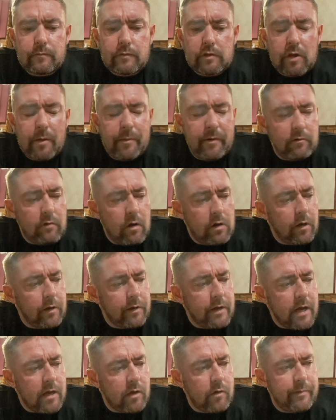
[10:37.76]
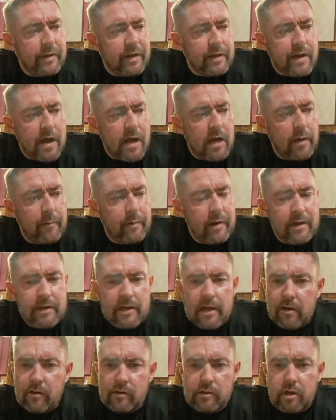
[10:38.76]
Could be wrong on that. It could be a Naga brain.
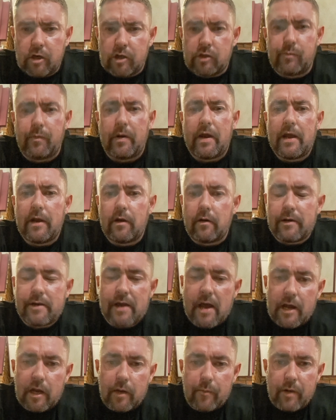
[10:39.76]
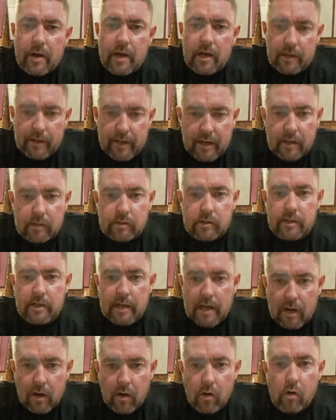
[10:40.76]
Yellow Scotch brain or a Naga brain. I think it's a
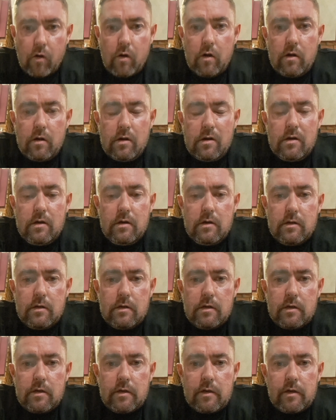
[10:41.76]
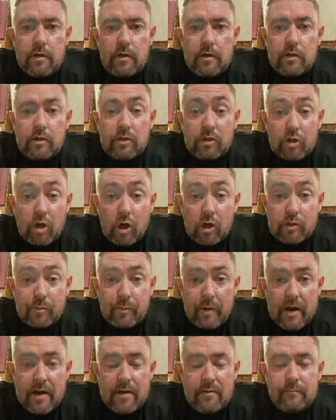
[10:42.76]
yellow Scotch
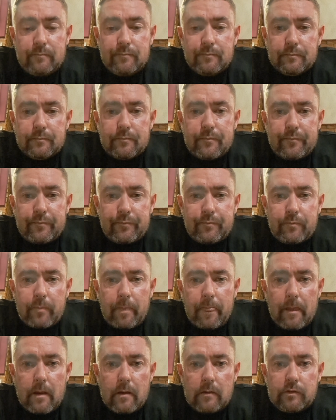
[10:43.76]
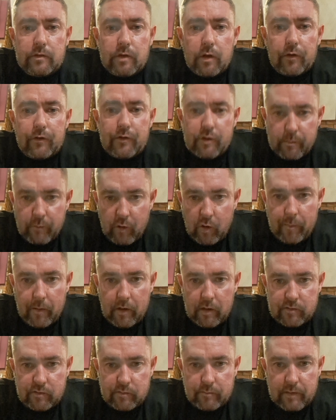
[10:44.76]
brain. So 2 more
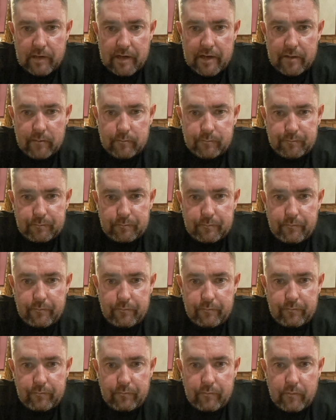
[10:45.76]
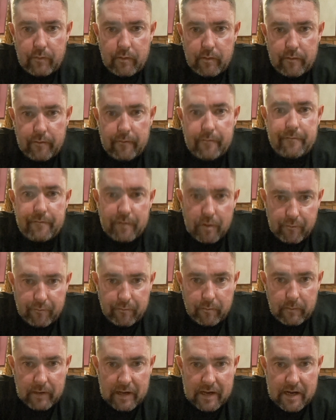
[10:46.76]
pods from Clint, a few
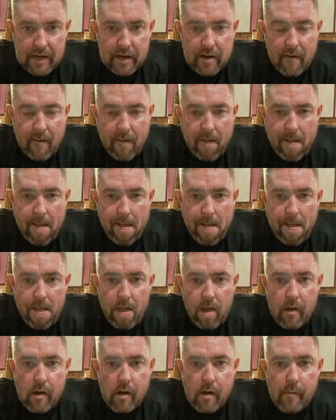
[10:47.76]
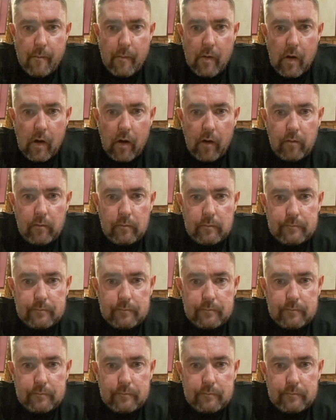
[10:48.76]
from Lee, but